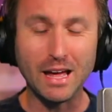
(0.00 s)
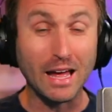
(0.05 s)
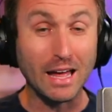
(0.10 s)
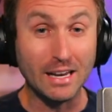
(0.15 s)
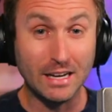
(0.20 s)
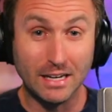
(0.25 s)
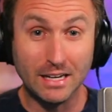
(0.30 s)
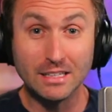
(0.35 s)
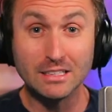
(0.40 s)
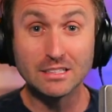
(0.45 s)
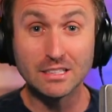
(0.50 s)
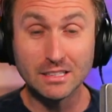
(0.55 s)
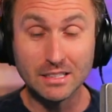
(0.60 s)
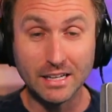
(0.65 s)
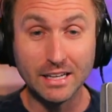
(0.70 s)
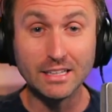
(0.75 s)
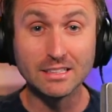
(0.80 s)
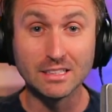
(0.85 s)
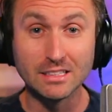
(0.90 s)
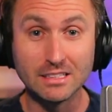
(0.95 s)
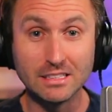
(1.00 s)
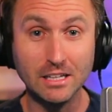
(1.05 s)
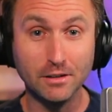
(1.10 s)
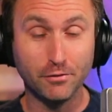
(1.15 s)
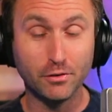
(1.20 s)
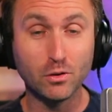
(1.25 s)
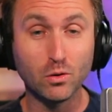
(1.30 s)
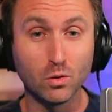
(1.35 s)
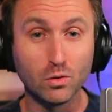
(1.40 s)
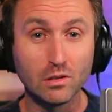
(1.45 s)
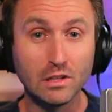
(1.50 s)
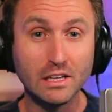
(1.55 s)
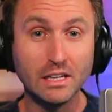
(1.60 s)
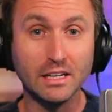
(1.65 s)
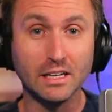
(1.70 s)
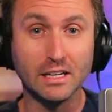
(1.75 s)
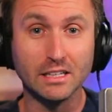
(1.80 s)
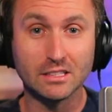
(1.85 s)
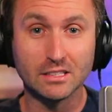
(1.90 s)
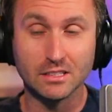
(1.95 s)
And it's a difficult
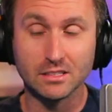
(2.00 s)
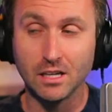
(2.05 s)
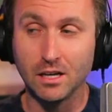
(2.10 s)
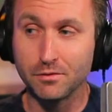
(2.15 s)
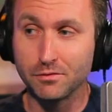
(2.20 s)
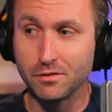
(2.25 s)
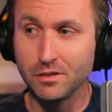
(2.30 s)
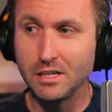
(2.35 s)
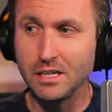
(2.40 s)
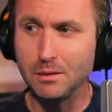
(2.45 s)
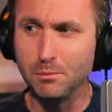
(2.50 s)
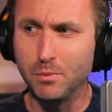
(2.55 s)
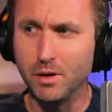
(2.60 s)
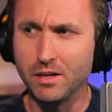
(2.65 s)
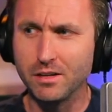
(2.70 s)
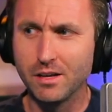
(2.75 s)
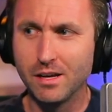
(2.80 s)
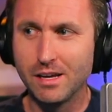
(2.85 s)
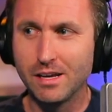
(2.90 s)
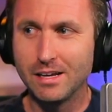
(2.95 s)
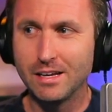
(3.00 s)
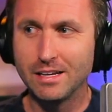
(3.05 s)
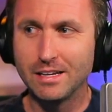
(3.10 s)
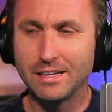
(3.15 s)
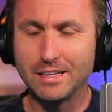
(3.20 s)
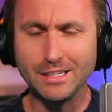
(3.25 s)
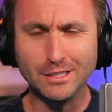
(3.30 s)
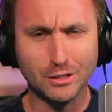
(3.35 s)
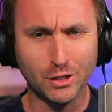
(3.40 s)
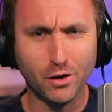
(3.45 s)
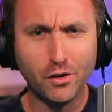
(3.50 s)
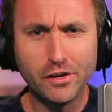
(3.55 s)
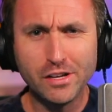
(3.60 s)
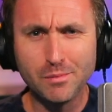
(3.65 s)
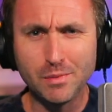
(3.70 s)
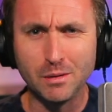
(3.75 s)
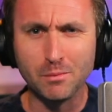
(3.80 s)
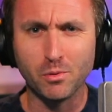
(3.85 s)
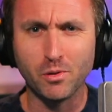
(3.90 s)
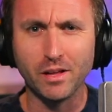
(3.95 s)
league. It's a tough league, but he's already
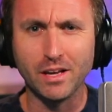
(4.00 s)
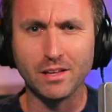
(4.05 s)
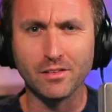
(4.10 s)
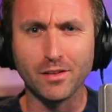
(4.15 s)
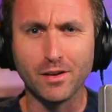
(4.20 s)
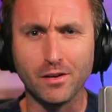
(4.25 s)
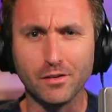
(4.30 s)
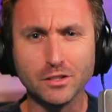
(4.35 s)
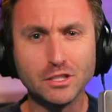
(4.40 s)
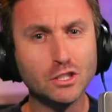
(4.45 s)
been playing there.